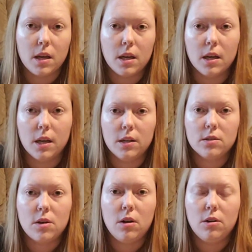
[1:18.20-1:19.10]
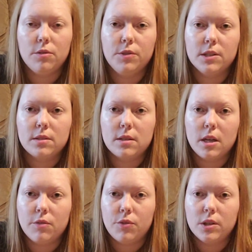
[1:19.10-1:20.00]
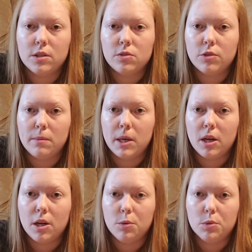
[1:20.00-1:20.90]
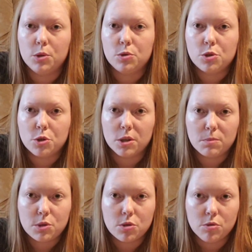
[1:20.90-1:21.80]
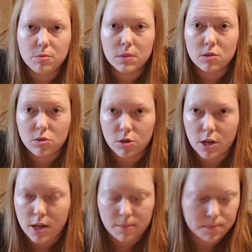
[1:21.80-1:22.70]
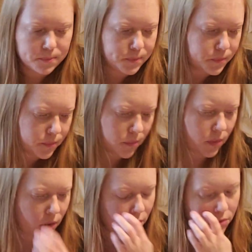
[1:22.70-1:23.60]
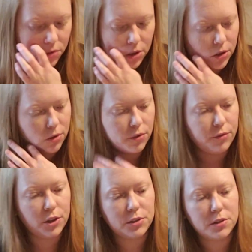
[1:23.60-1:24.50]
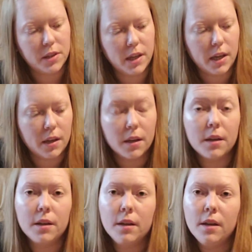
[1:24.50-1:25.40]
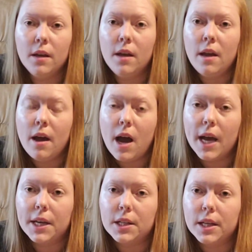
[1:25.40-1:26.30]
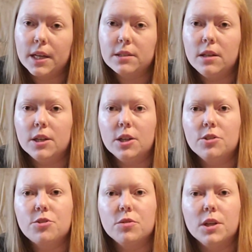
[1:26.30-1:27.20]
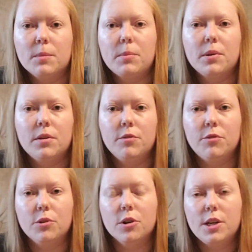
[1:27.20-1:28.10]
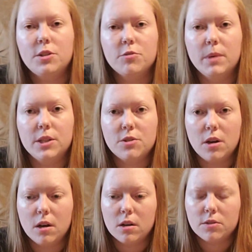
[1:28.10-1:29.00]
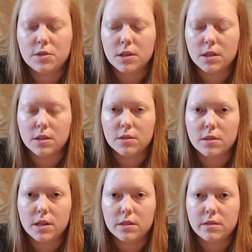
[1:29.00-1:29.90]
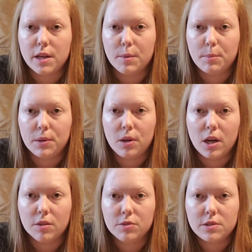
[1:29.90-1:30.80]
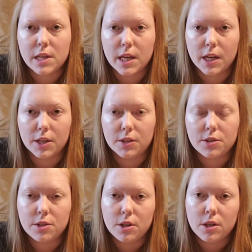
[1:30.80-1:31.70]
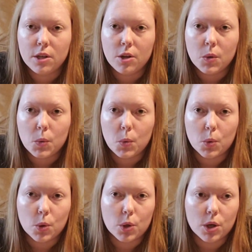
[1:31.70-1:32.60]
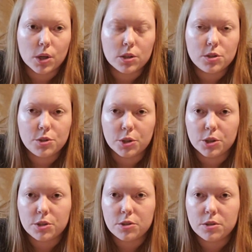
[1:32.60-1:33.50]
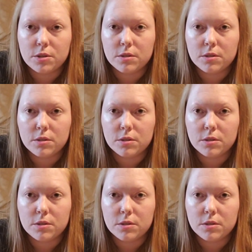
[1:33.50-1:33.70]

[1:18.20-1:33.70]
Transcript: And all of this stuff is from our road trip to Missouri. So the first thing I collect on our trip for each of my jars is a sample of sand or dirt